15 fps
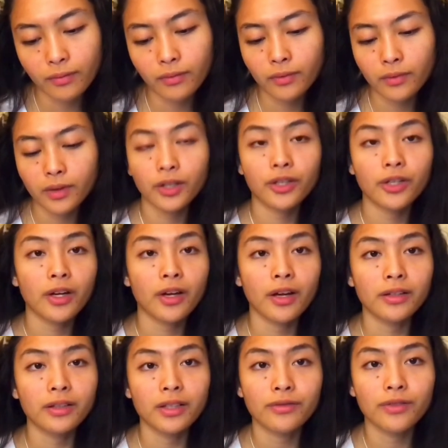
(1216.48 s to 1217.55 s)
You're not
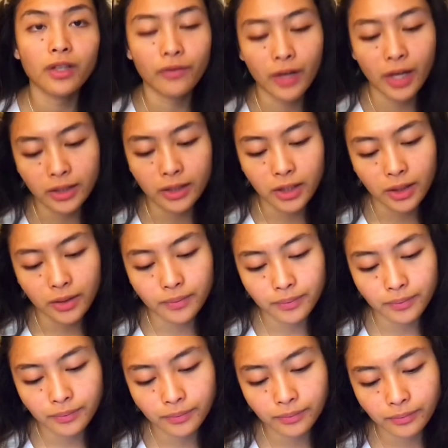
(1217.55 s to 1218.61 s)
ugly if you have acne.
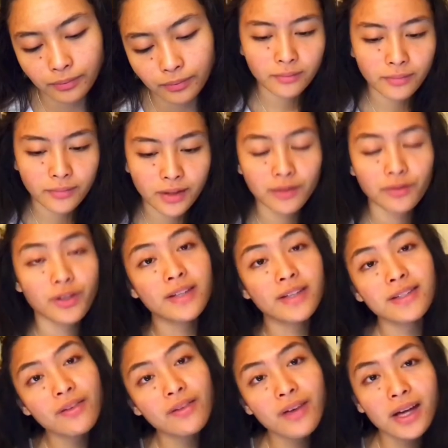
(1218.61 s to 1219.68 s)
If you guys
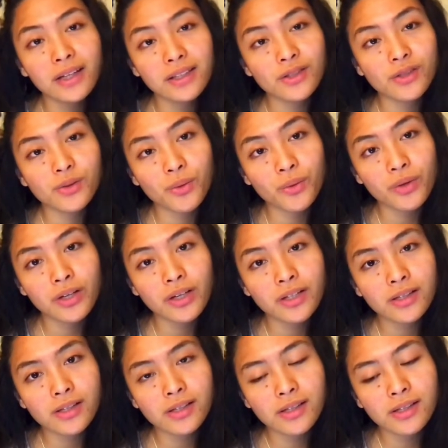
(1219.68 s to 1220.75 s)
have acne stories,
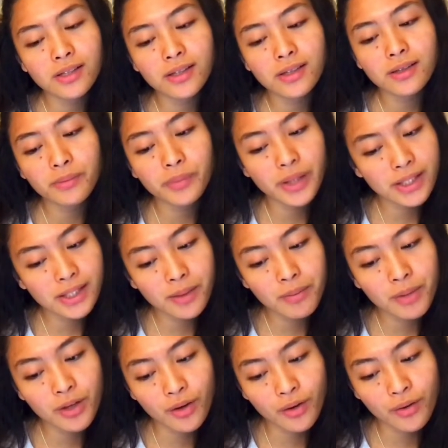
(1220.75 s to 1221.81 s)
please let me
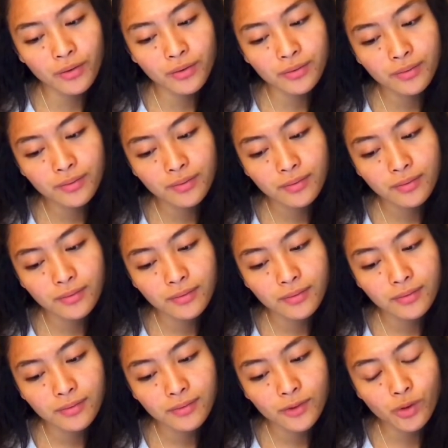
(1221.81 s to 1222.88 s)
know,
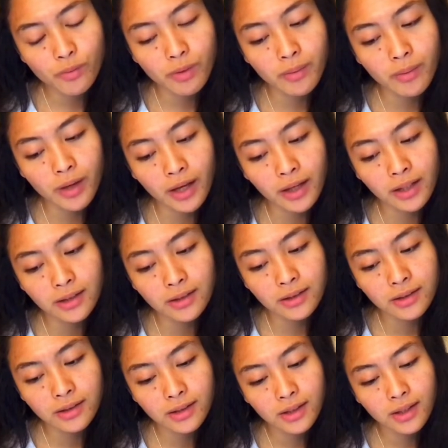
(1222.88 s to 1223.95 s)
so maybe I can
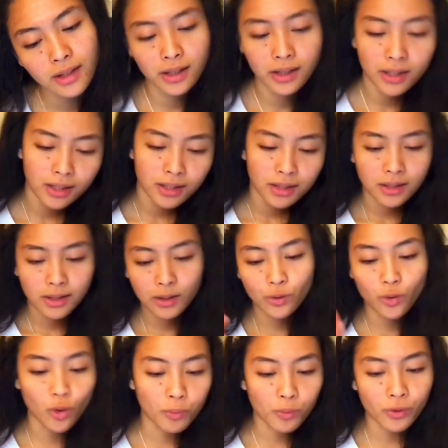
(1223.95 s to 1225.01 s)

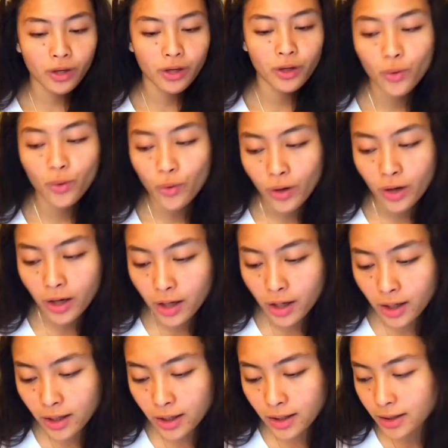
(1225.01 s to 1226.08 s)
incorporate your
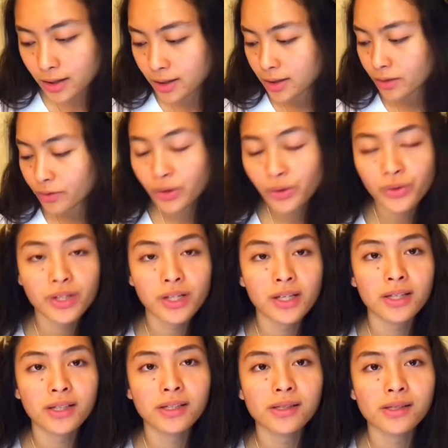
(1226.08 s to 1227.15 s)

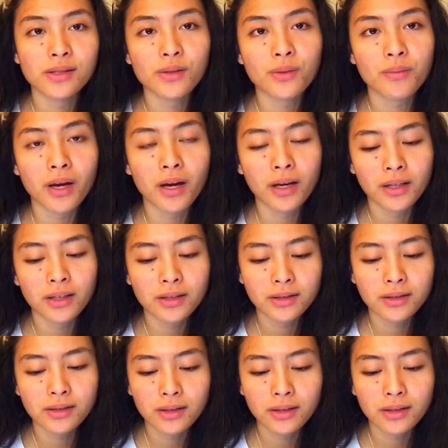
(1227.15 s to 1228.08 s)
routines to mine.